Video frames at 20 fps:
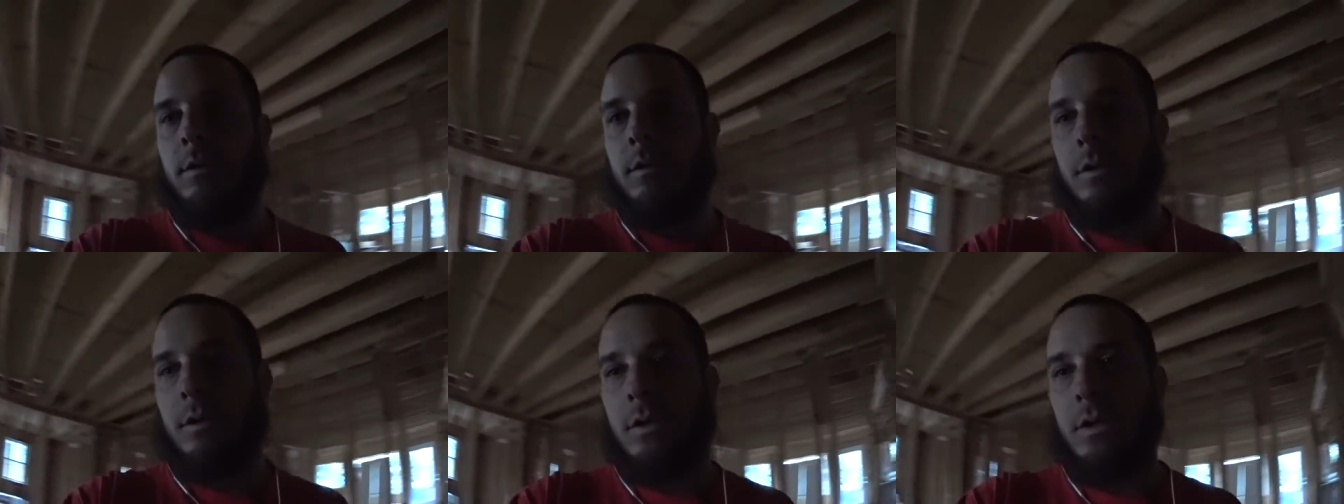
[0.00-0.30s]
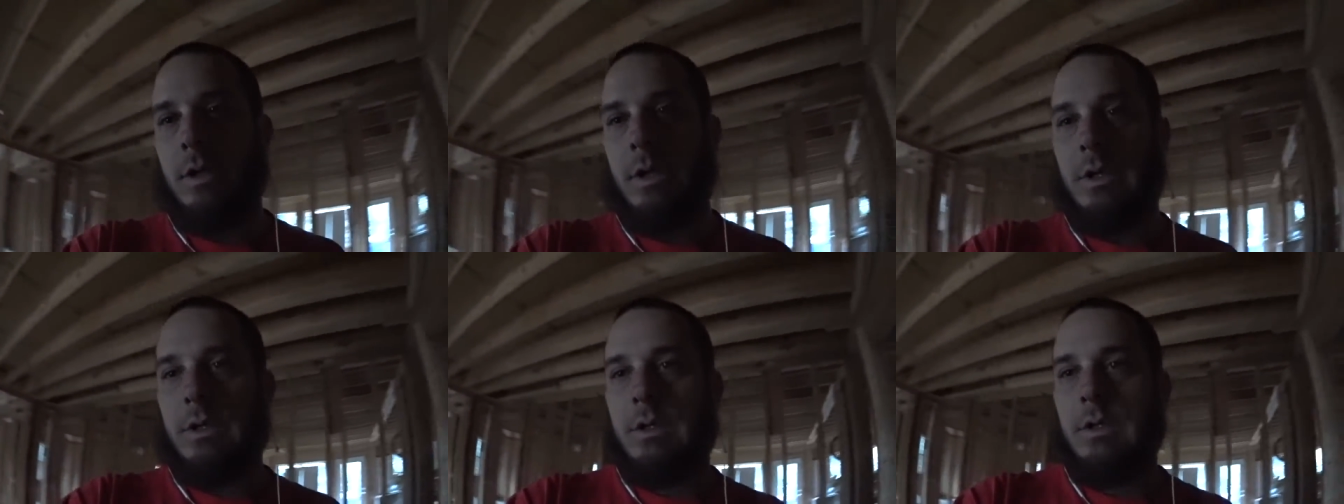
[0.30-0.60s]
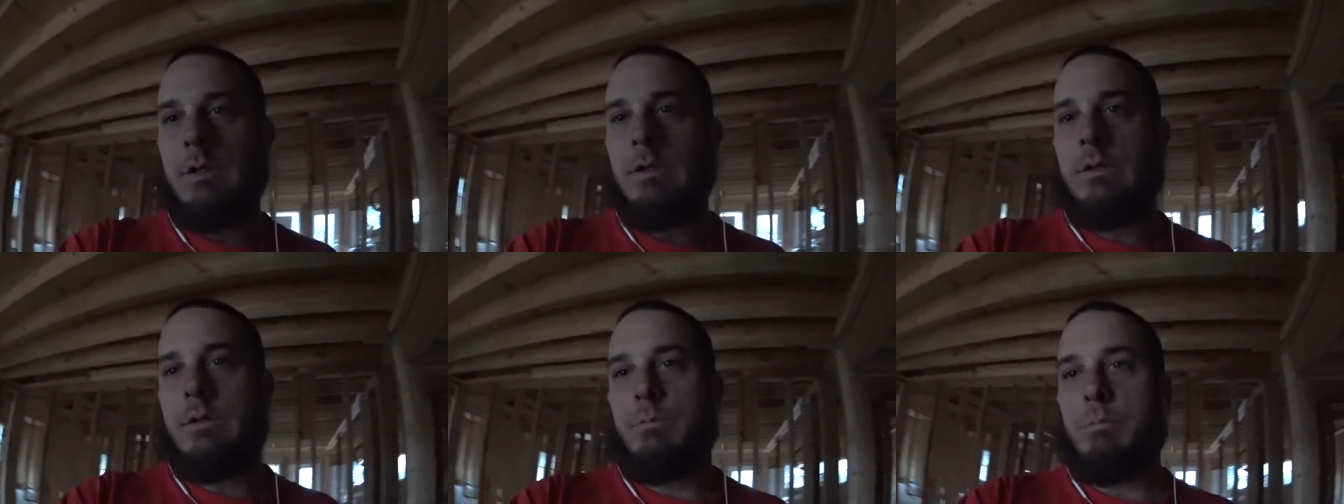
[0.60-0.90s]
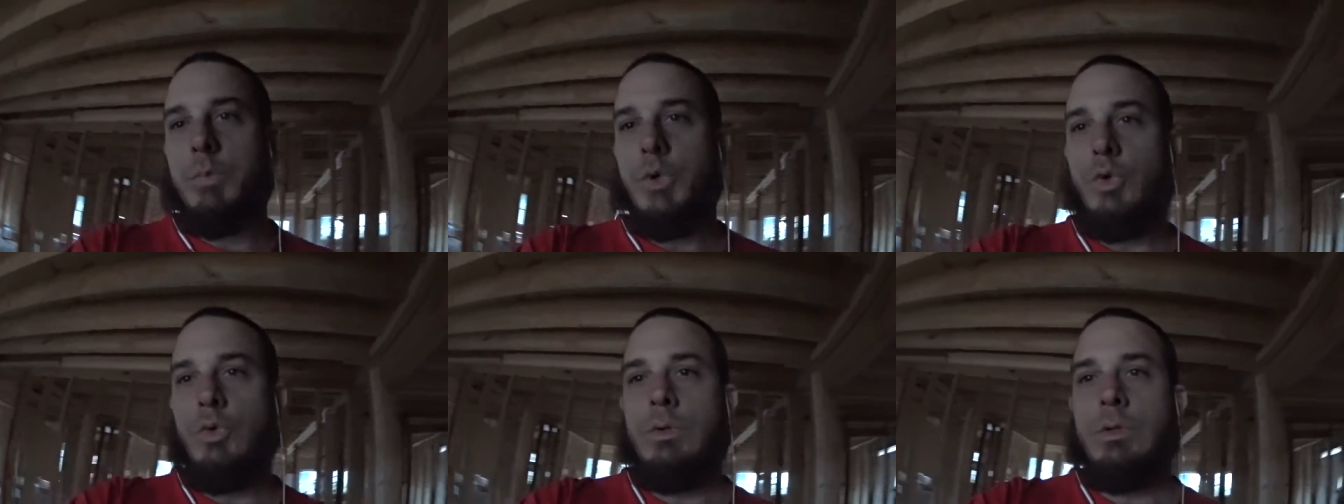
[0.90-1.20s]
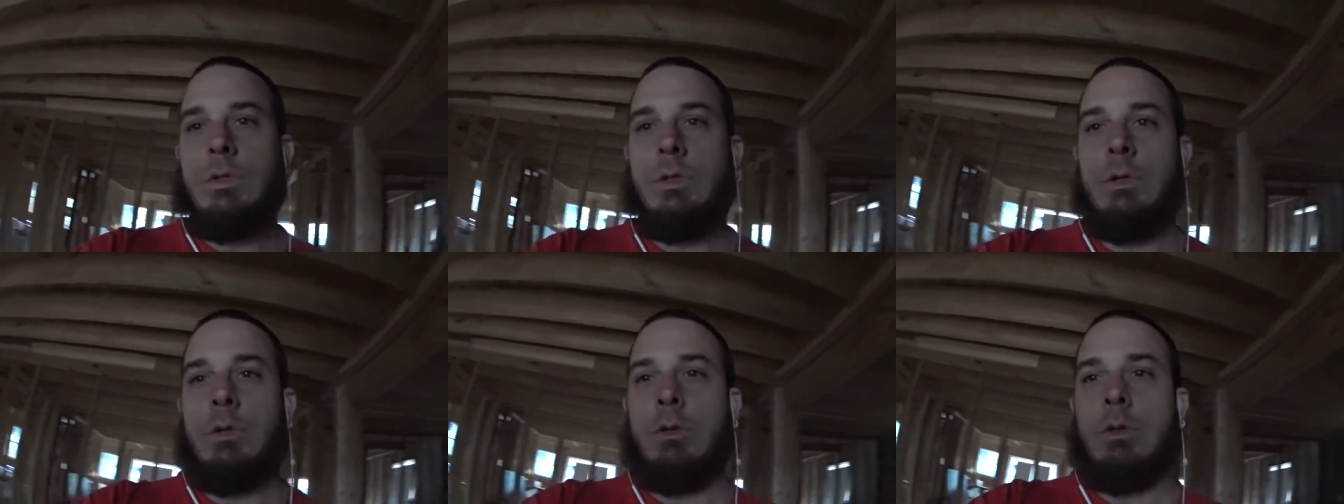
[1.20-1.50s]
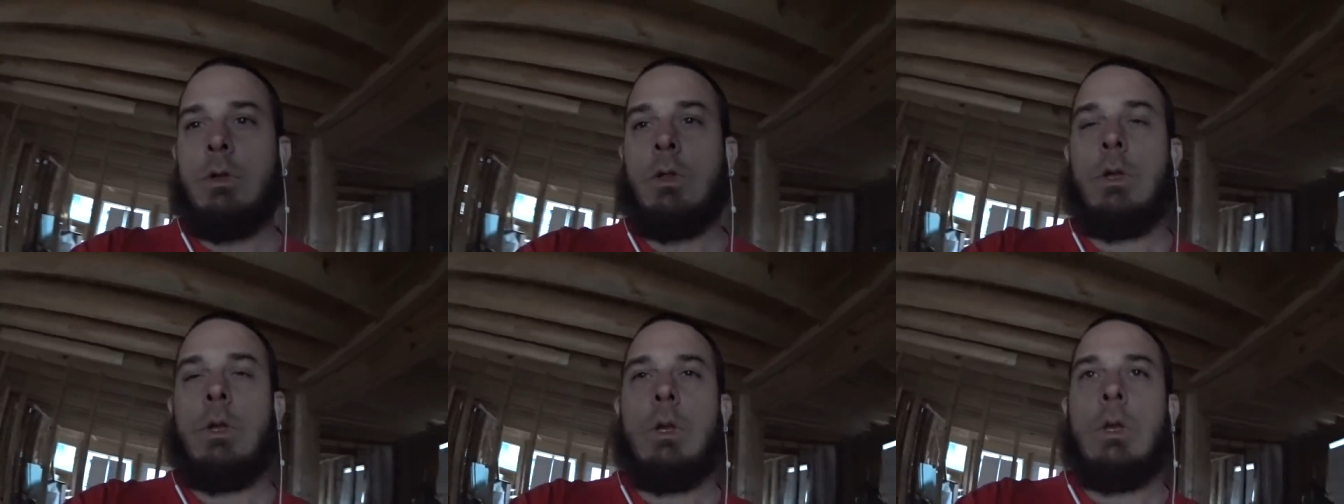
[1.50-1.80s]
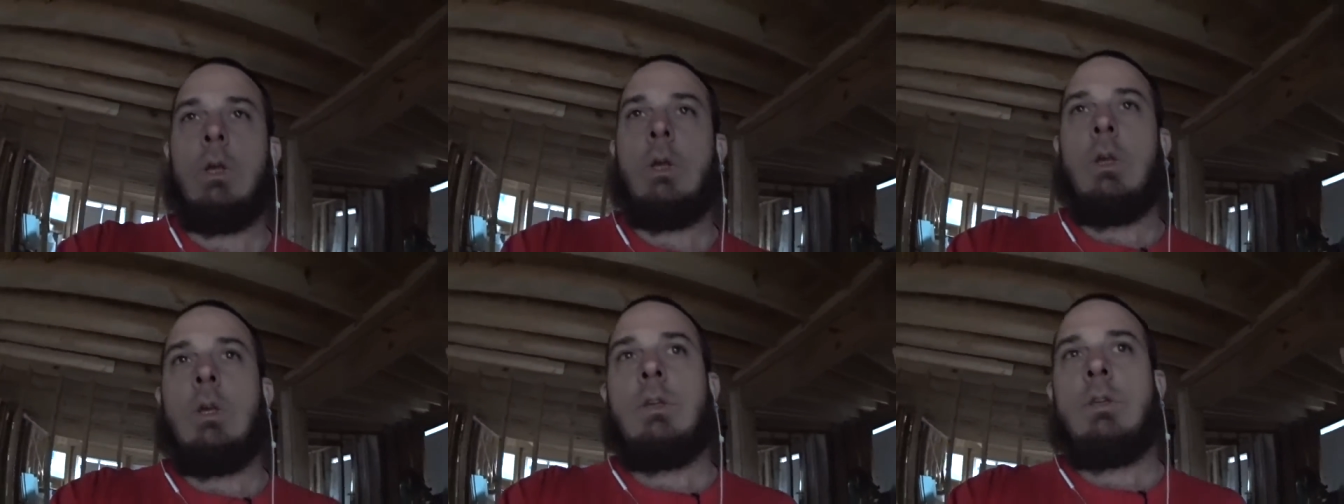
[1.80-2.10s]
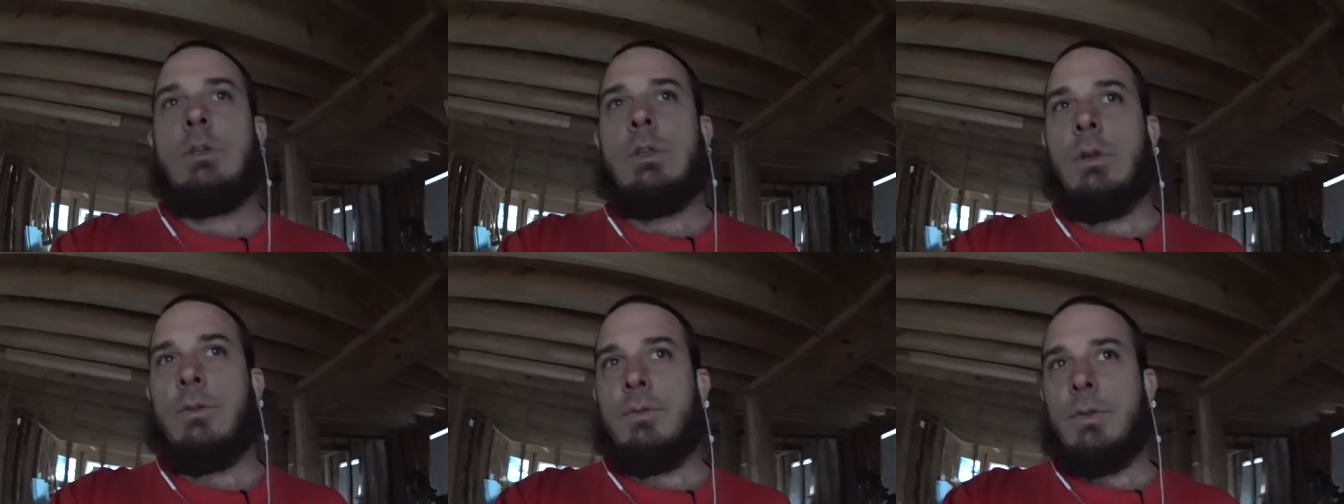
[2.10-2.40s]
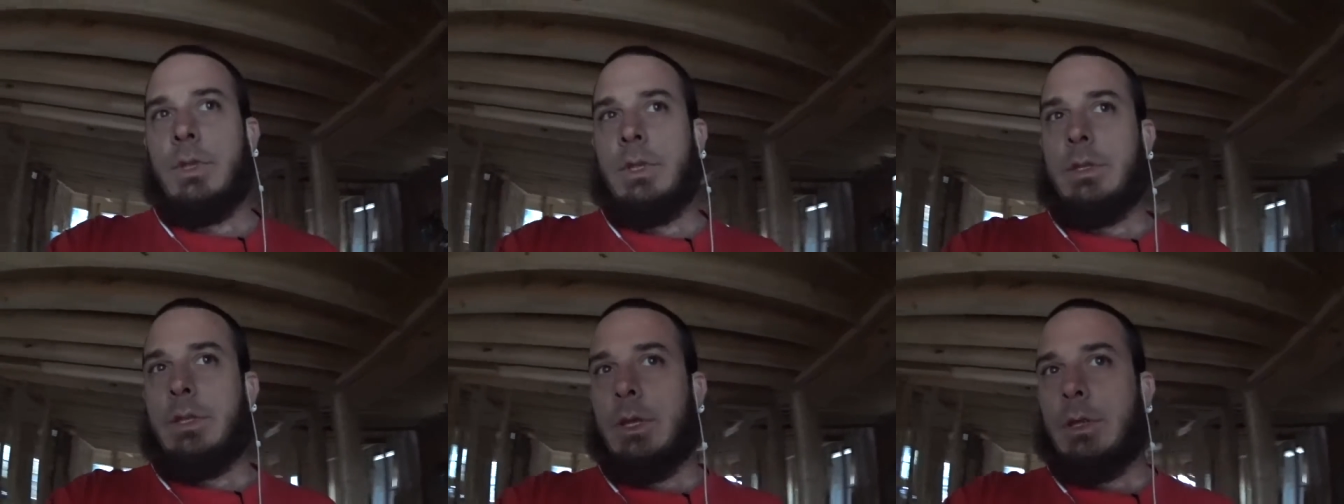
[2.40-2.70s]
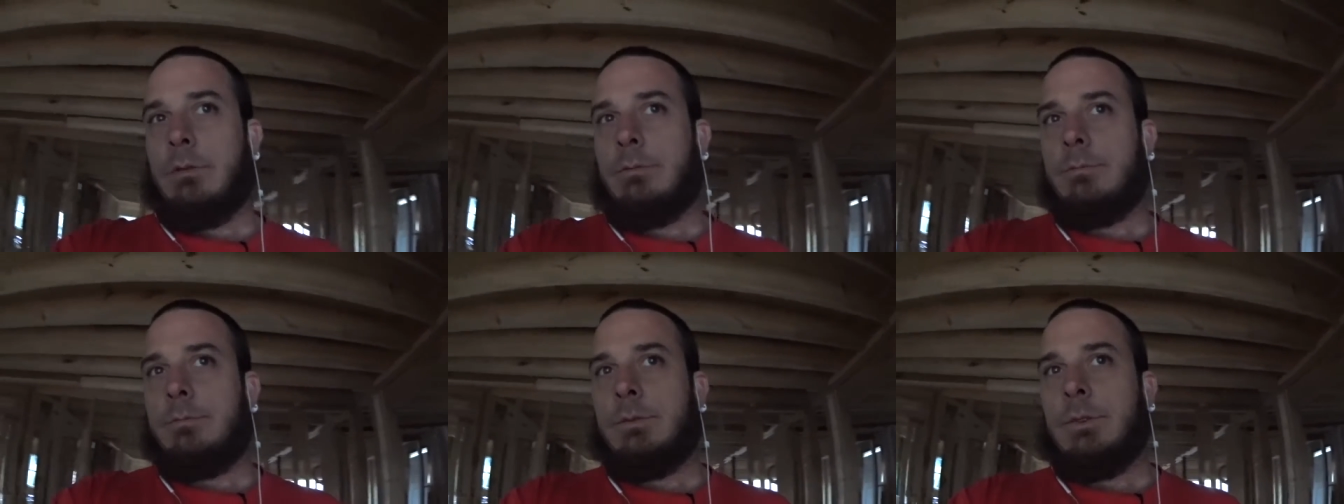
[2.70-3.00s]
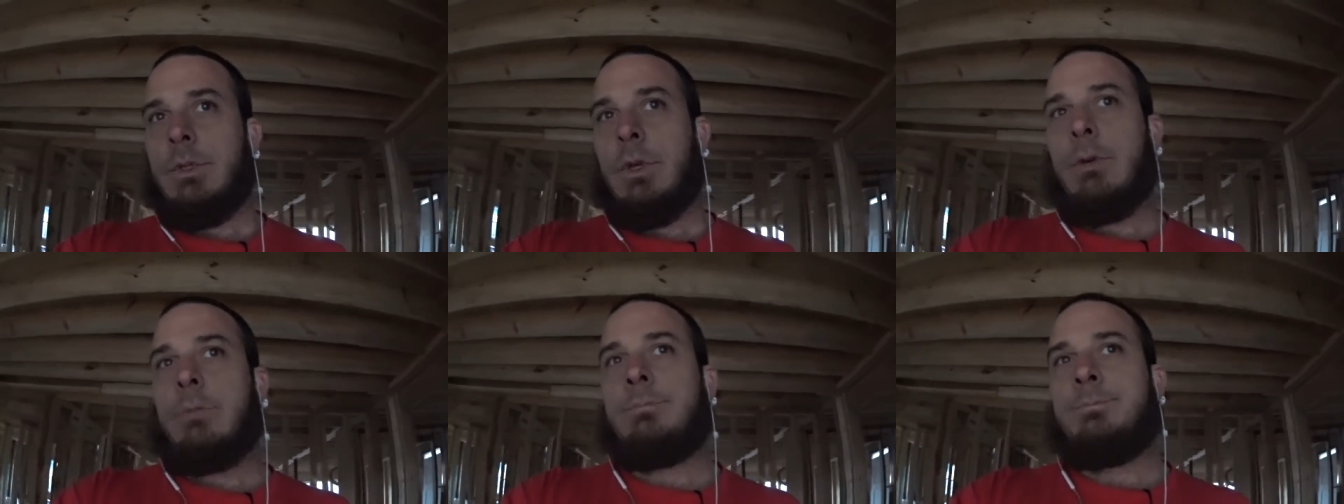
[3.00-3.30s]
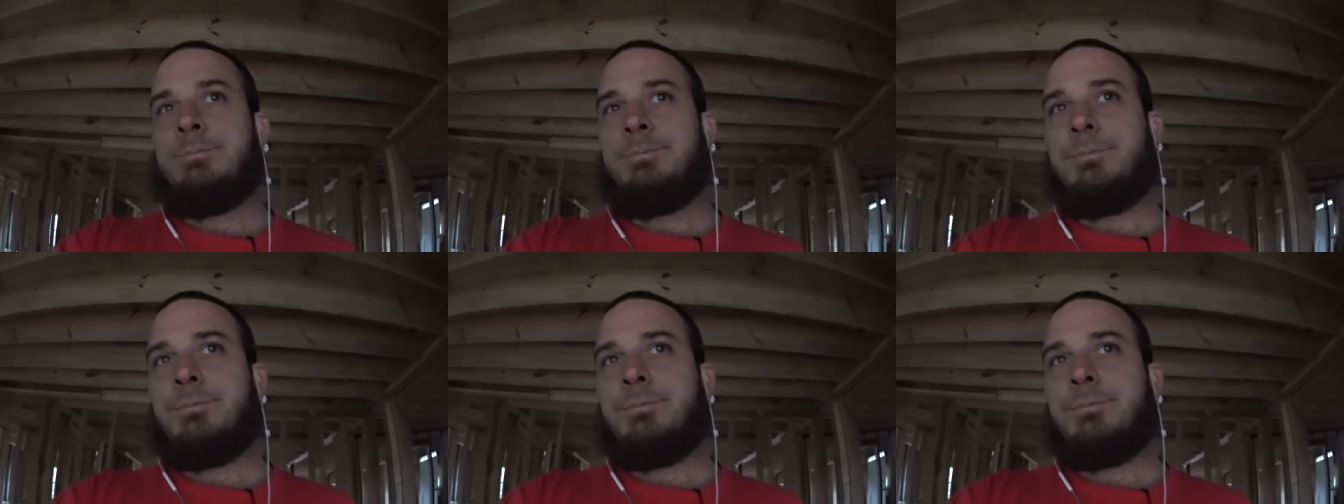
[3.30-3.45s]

and connecting some boots and stuff like that. So,